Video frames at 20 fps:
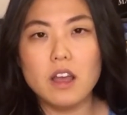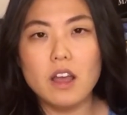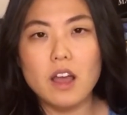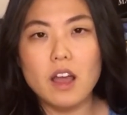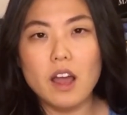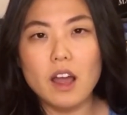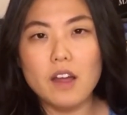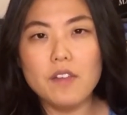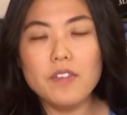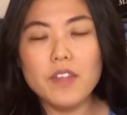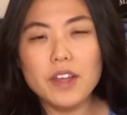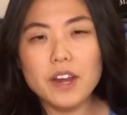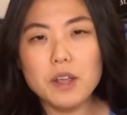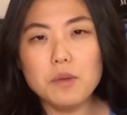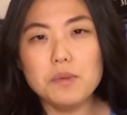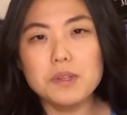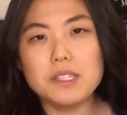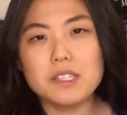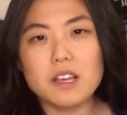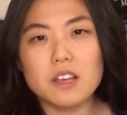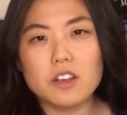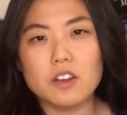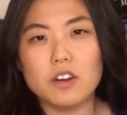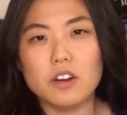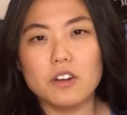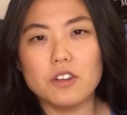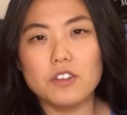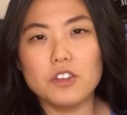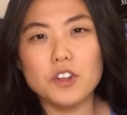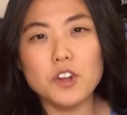And then I was like,
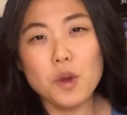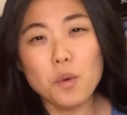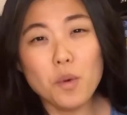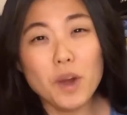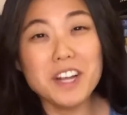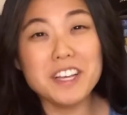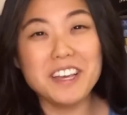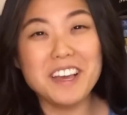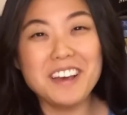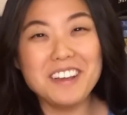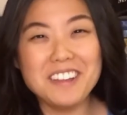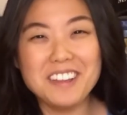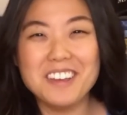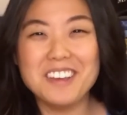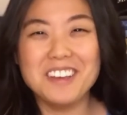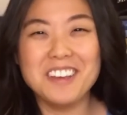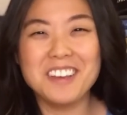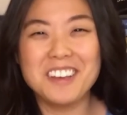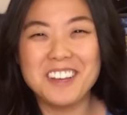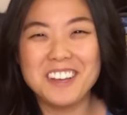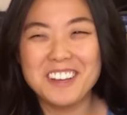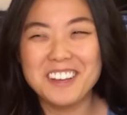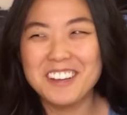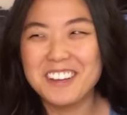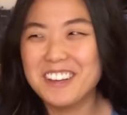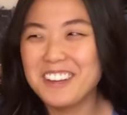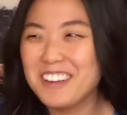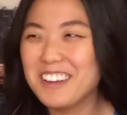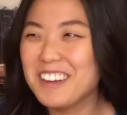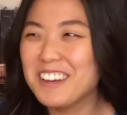you know what, Kelli?
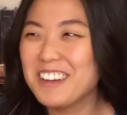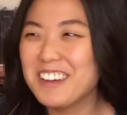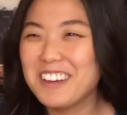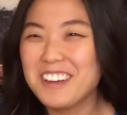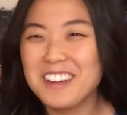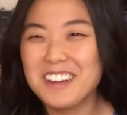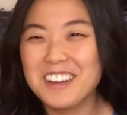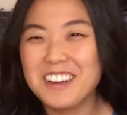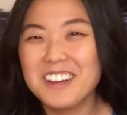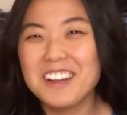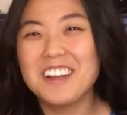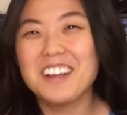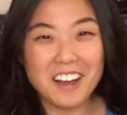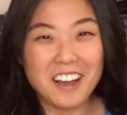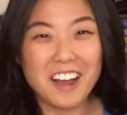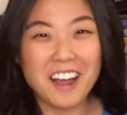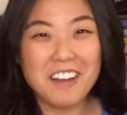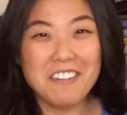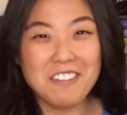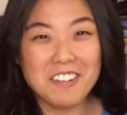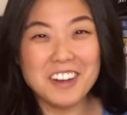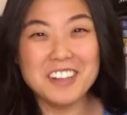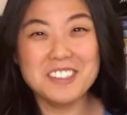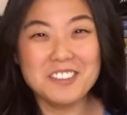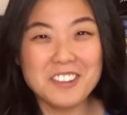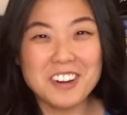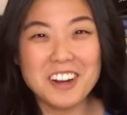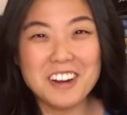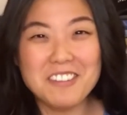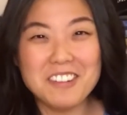I was
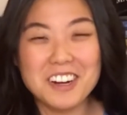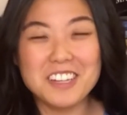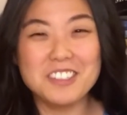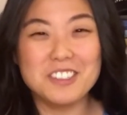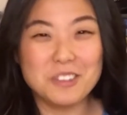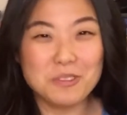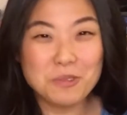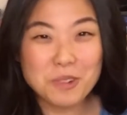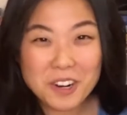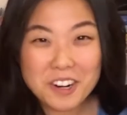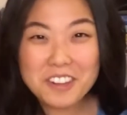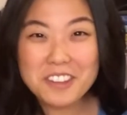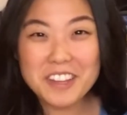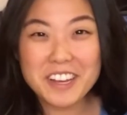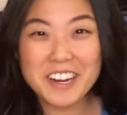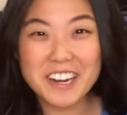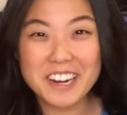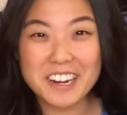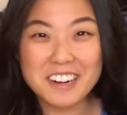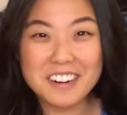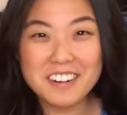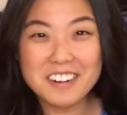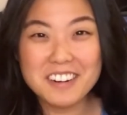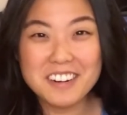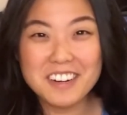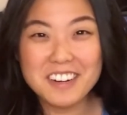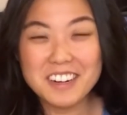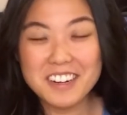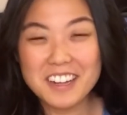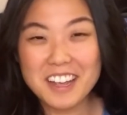where I was, you were there,
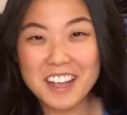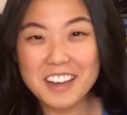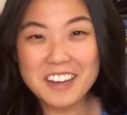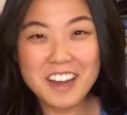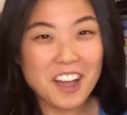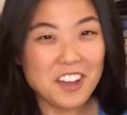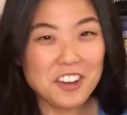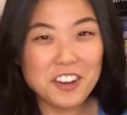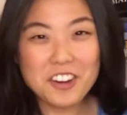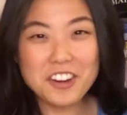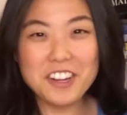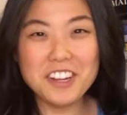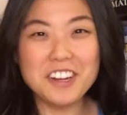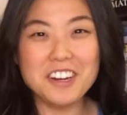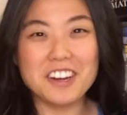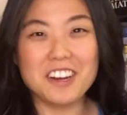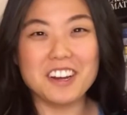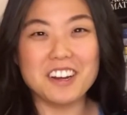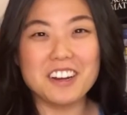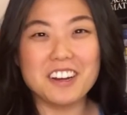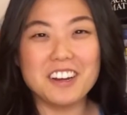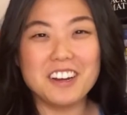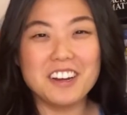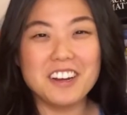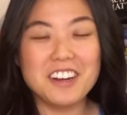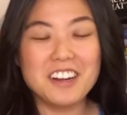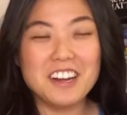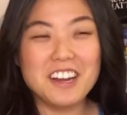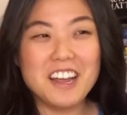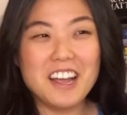and now you're here.
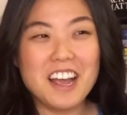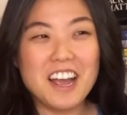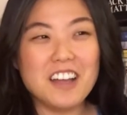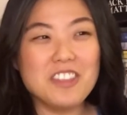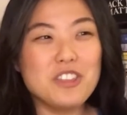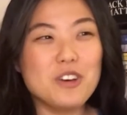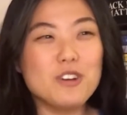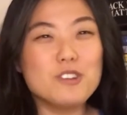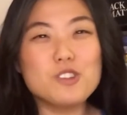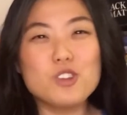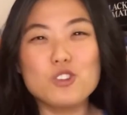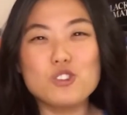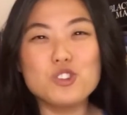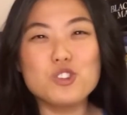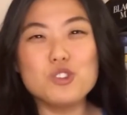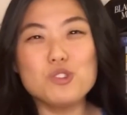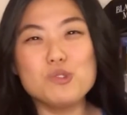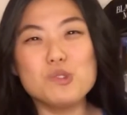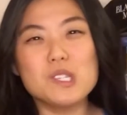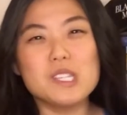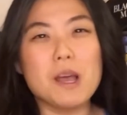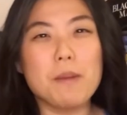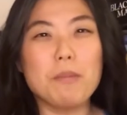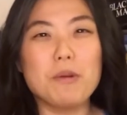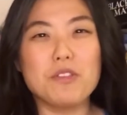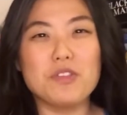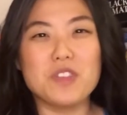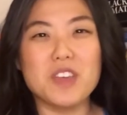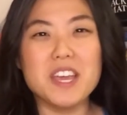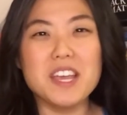And those are two
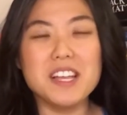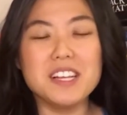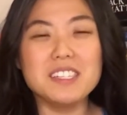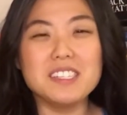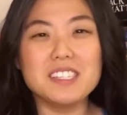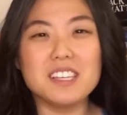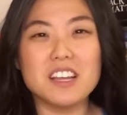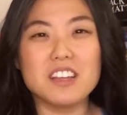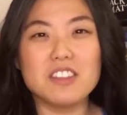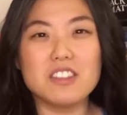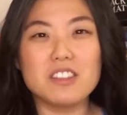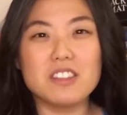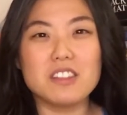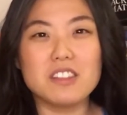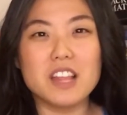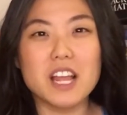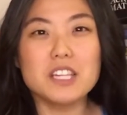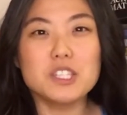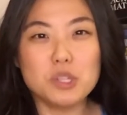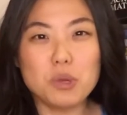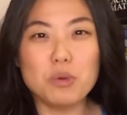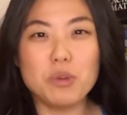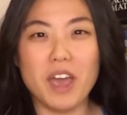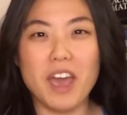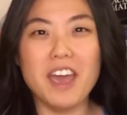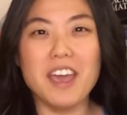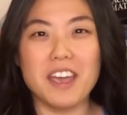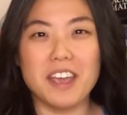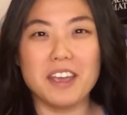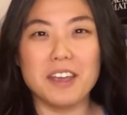separate things, and that's
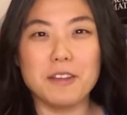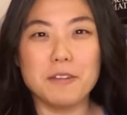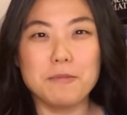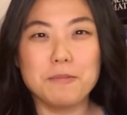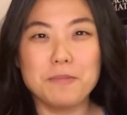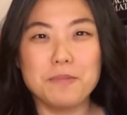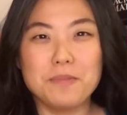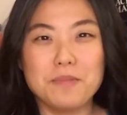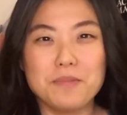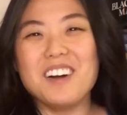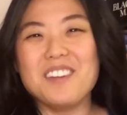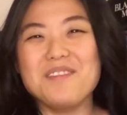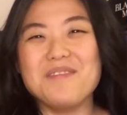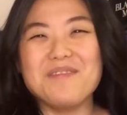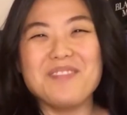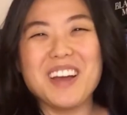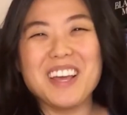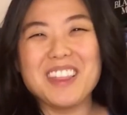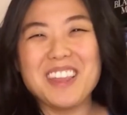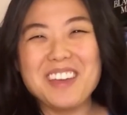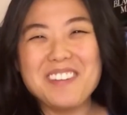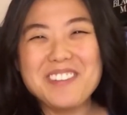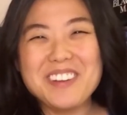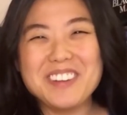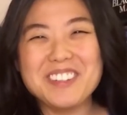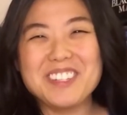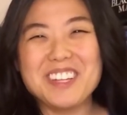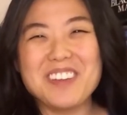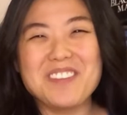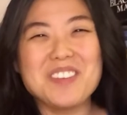okay. My life coach
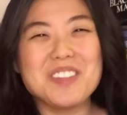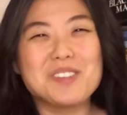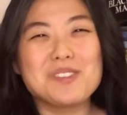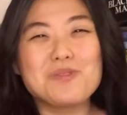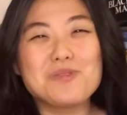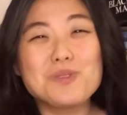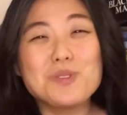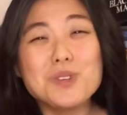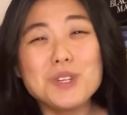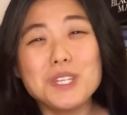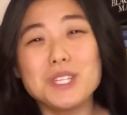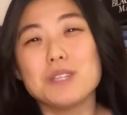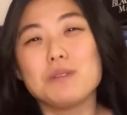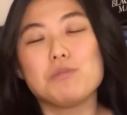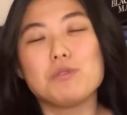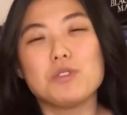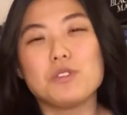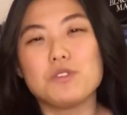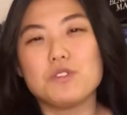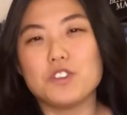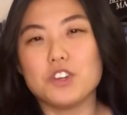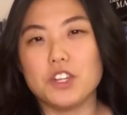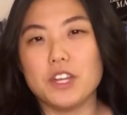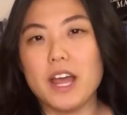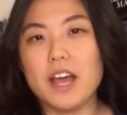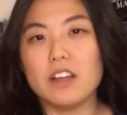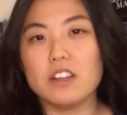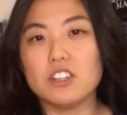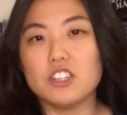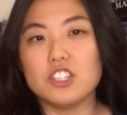gave me this really beautiful
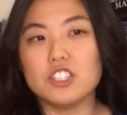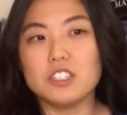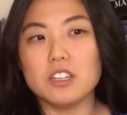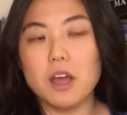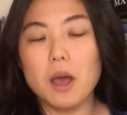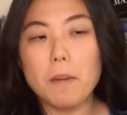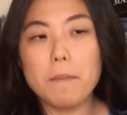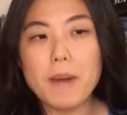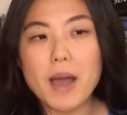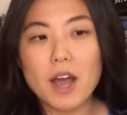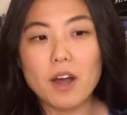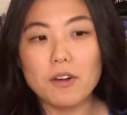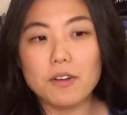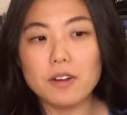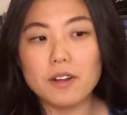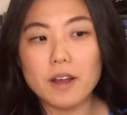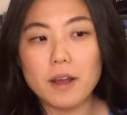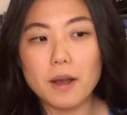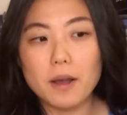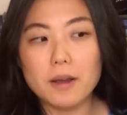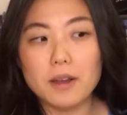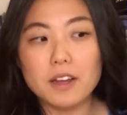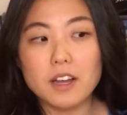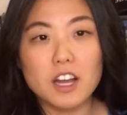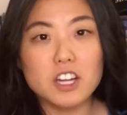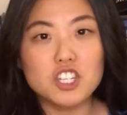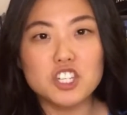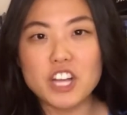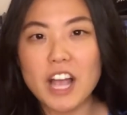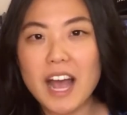analogy about a
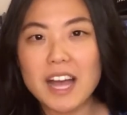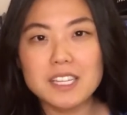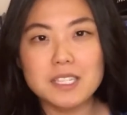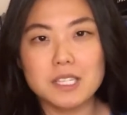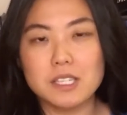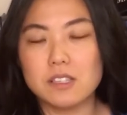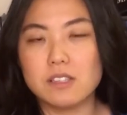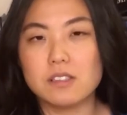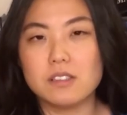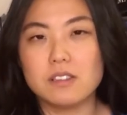jazz